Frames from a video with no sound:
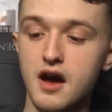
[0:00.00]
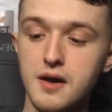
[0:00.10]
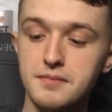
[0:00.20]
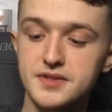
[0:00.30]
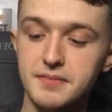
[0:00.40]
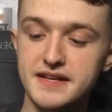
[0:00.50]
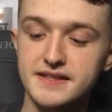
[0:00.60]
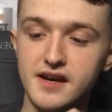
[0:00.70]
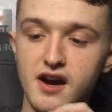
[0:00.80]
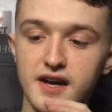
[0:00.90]
So
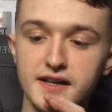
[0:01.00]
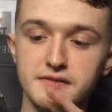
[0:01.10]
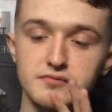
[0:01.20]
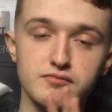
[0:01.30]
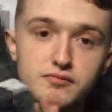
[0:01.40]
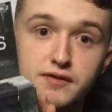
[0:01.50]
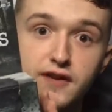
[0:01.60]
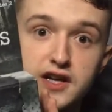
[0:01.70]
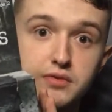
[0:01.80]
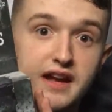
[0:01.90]
basically the
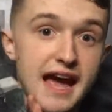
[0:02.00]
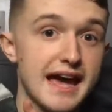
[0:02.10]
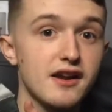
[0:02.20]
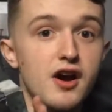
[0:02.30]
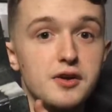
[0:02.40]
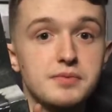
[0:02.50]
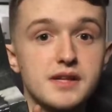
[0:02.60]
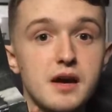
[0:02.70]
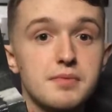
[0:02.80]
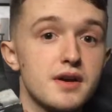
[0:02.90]
first one I had, I
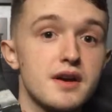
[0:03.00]
opened up,